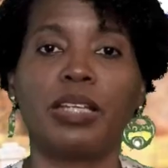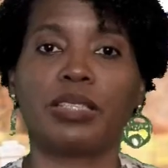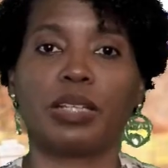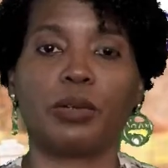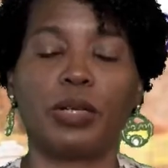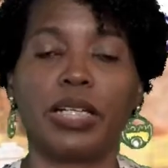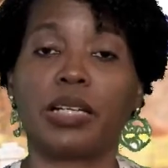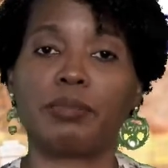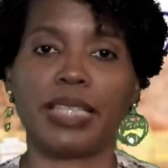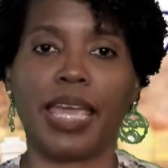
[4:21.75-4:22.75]
So here
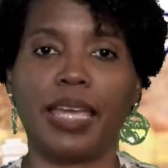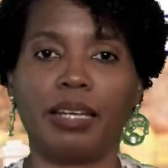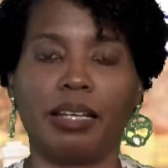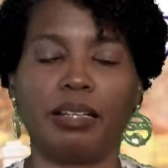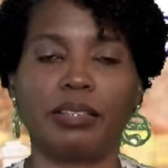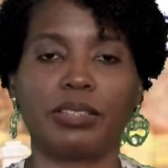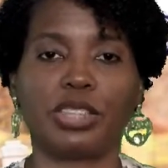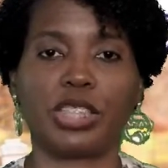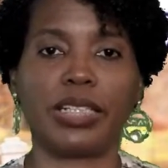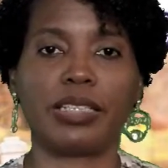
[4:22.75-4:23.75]
comes Hannah.
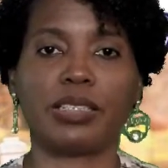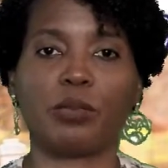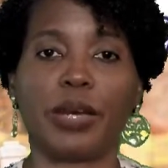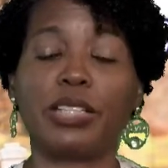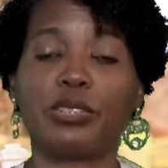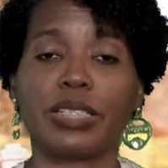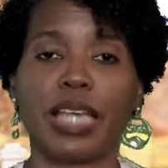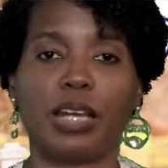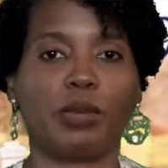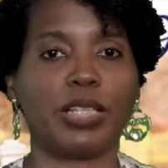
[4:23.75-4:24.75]
She is a
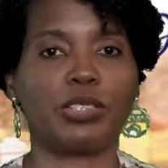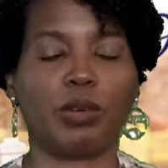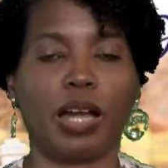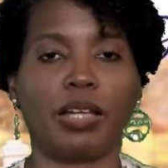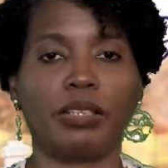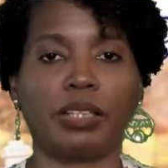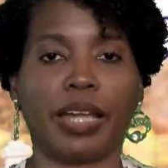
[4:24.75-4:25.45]
waitress at a restaurant,